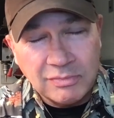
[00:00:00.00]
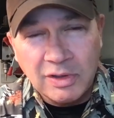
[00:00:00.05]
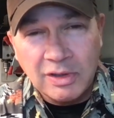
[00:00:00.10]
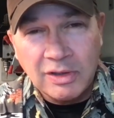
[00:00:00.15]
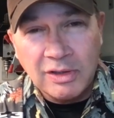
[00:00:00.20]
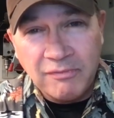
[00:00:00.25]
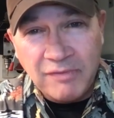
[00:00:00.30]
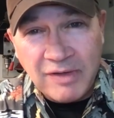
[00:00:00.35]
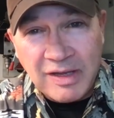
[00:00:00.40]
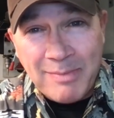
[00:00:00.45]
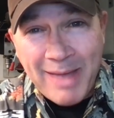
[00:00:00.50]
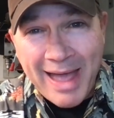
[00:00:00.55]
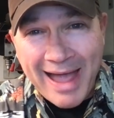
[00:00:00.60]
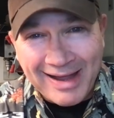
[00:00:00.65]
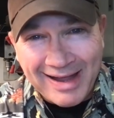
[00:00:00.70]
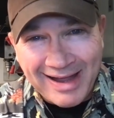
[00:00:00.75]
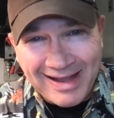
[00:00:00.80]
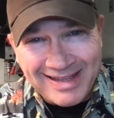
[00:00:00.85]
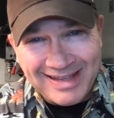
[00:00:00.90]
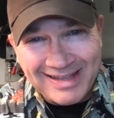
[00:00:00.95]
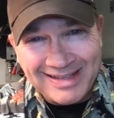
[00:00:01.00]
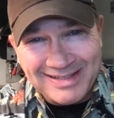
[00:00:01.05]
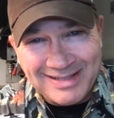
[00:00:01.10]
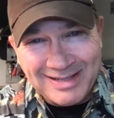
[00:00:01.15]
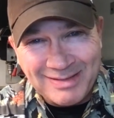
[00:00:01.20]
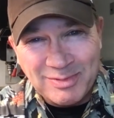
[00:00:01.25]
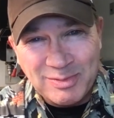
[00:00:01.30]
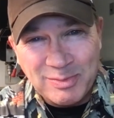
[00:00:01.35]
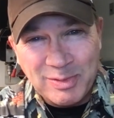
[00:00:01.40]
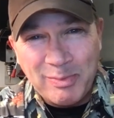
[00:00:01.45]
the feedback I get
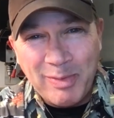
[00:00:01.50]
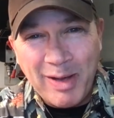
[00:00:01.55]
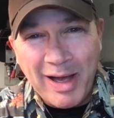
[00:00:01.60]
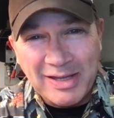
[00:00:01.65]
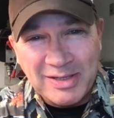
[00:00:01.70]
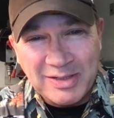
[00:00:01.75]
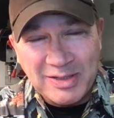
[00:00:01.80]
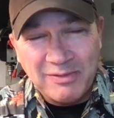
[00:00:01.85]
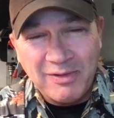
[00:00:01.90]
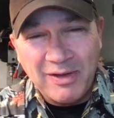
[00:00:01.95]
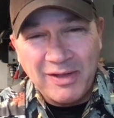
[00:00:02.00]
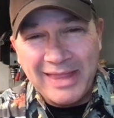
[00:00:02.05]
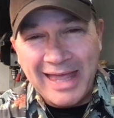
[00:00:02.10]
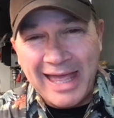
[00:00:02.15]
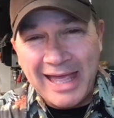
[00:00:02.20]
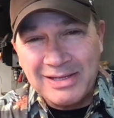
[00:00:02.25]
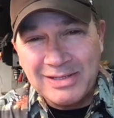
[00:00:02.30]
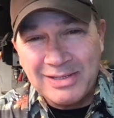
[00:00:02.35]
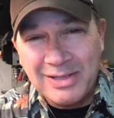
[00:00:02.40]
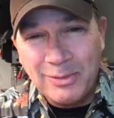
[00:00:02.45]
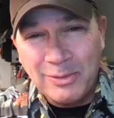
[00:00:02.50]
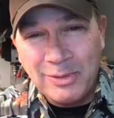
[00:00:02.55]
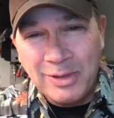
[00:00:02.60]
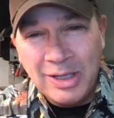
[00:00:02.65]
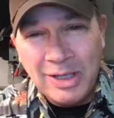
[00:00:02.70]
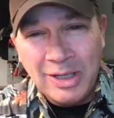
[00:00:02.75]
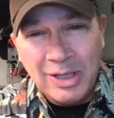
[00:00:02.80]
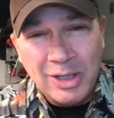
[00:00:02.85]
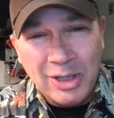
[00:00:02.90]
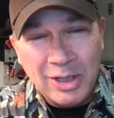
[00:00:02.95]
seems to be positive on that, so
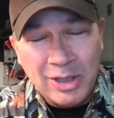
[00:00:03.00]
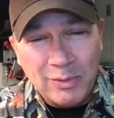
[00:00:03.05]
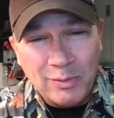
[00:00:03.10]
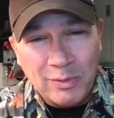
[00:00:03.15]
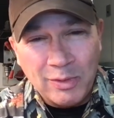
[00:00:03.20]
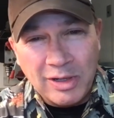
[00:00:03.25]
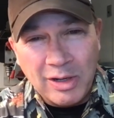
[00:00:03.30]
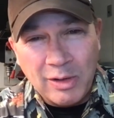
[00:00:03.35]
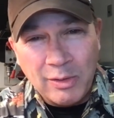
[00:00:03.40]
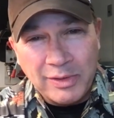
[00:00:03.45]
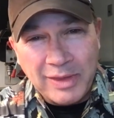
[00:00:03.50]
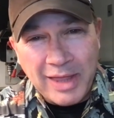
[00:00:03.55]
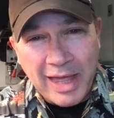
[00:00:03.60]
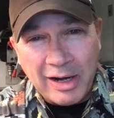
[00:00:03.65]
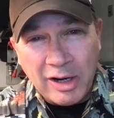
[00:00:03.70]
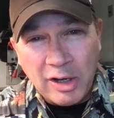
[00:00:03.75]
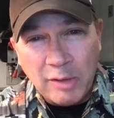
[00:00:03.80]
we'll go with that.